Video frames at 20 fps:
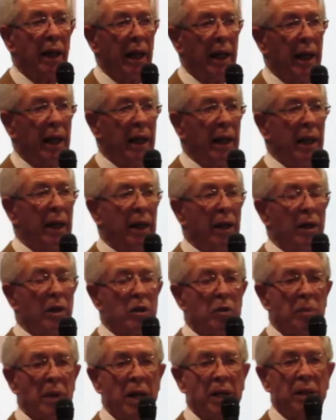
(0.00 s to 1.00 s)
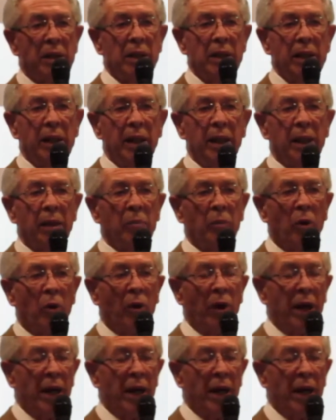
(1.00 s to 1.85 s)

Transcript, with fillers: He spent a year, more